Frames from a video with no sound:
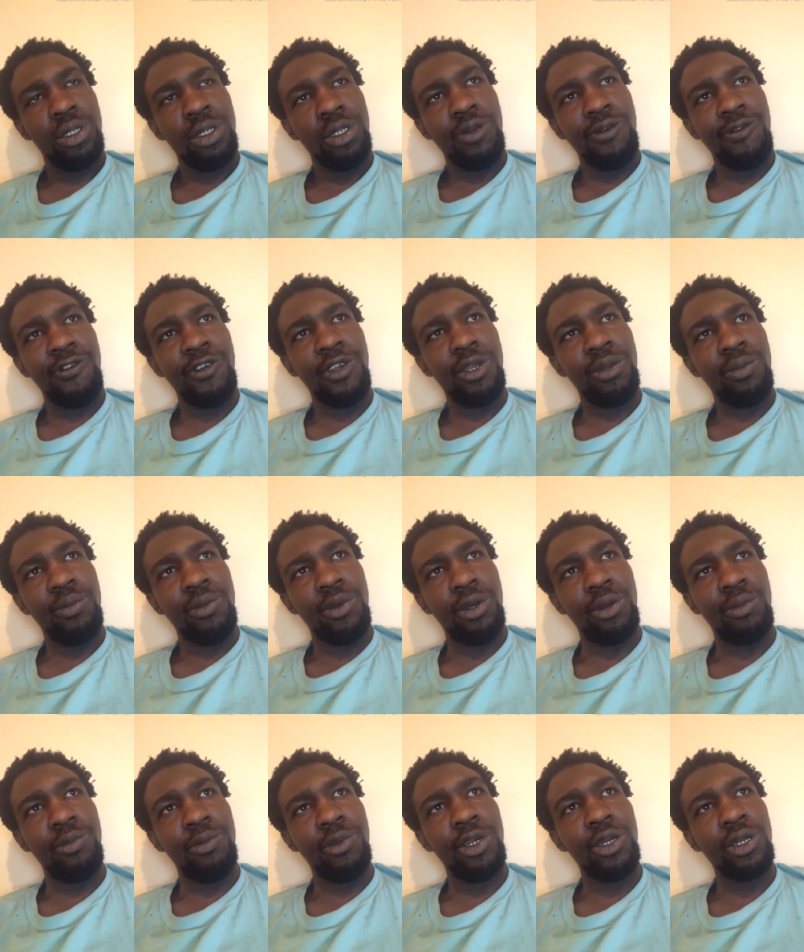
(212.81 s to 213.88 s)
You
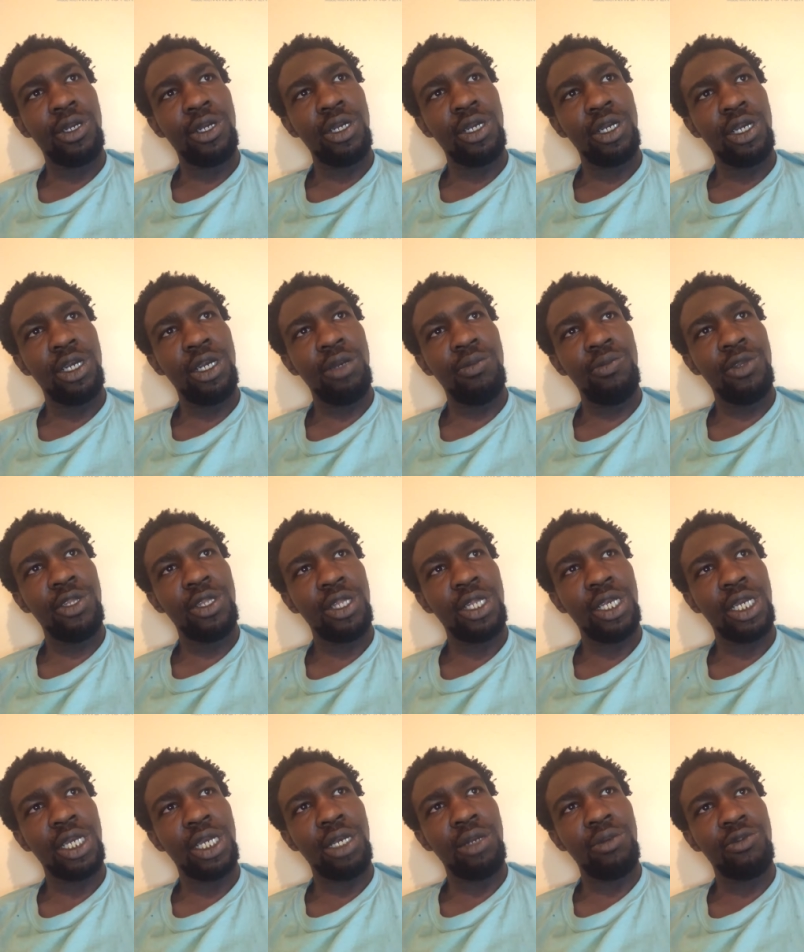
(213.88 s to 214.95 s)
American government
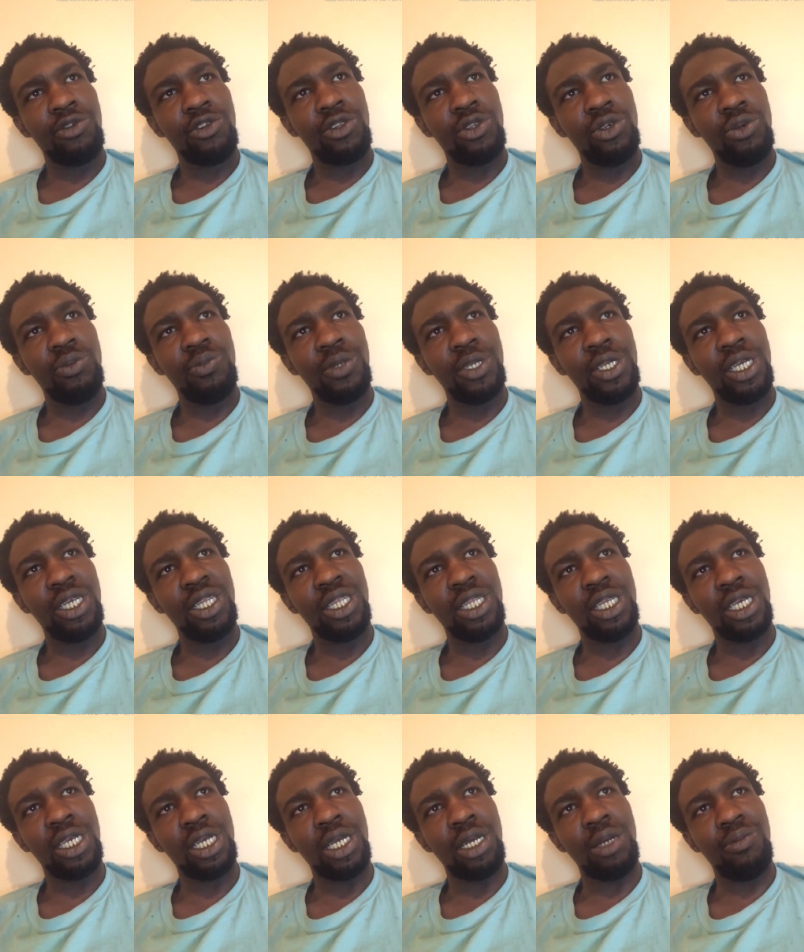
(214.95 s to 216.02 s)
think I'm stupid. They
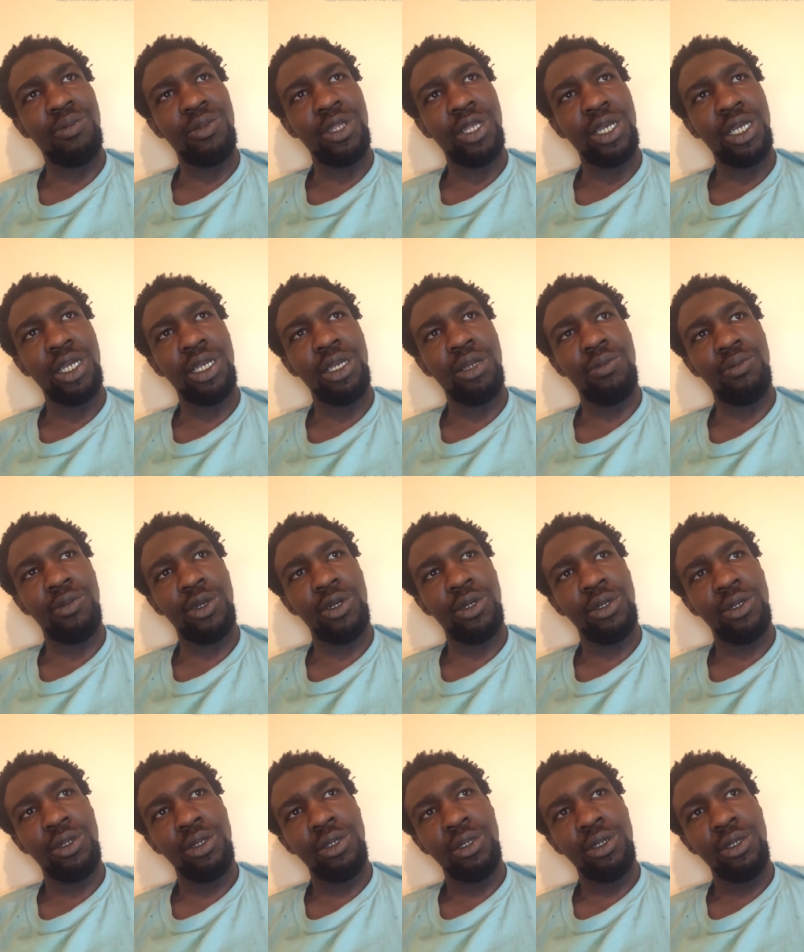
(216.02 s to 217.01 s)
think I'm lying, bro.